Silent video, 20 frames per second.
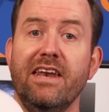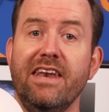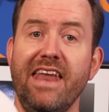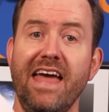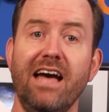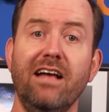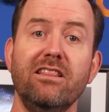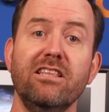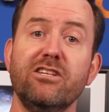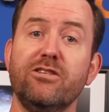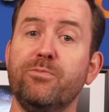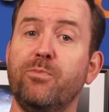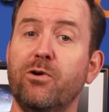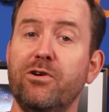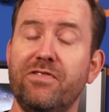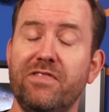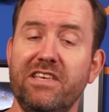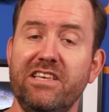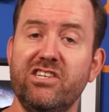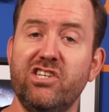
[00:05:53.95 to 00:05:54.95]
Now let's
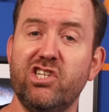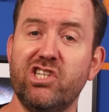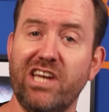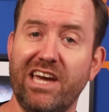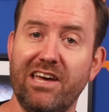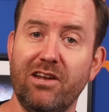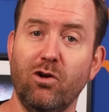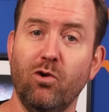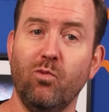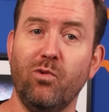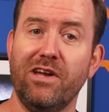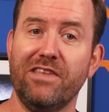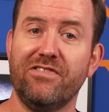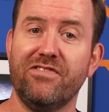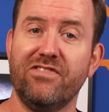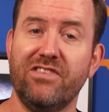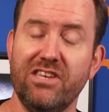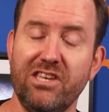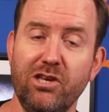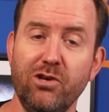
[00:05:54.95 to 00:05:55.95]
put these channel widths
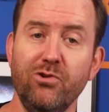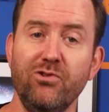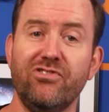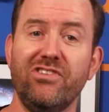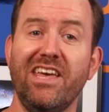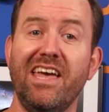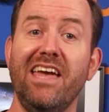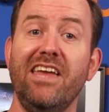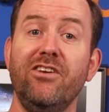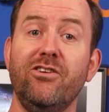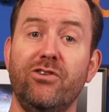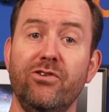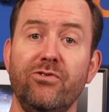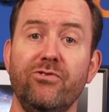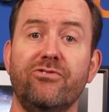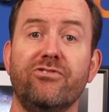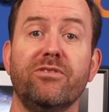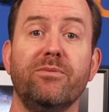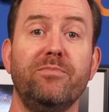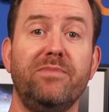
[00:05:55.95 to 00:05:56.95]
to use and do
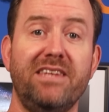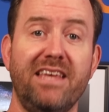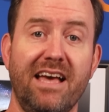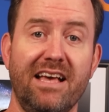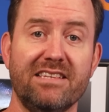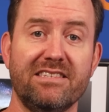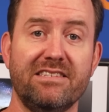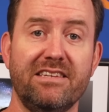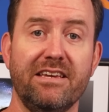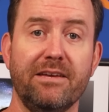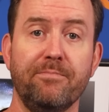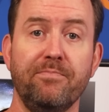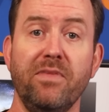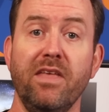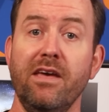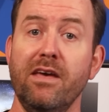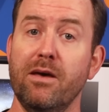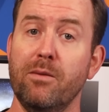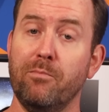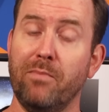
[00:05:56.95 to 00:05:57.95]
some testing.
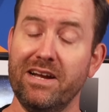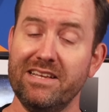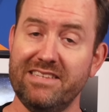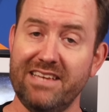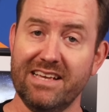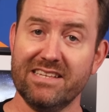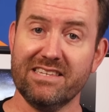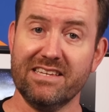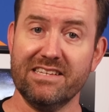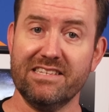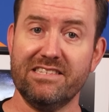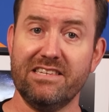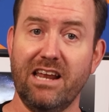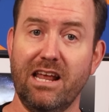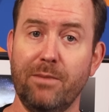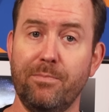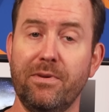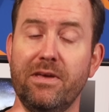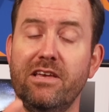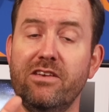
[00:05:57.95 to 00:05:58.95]
My testing
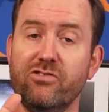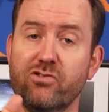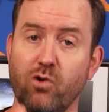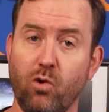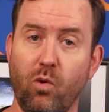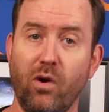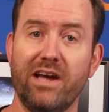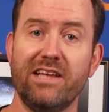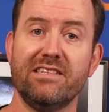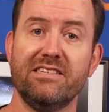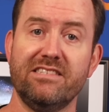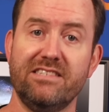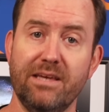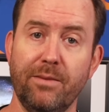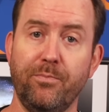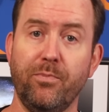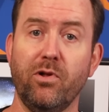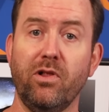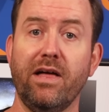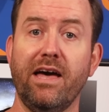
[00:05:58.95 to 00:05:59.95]
setup is quite simple.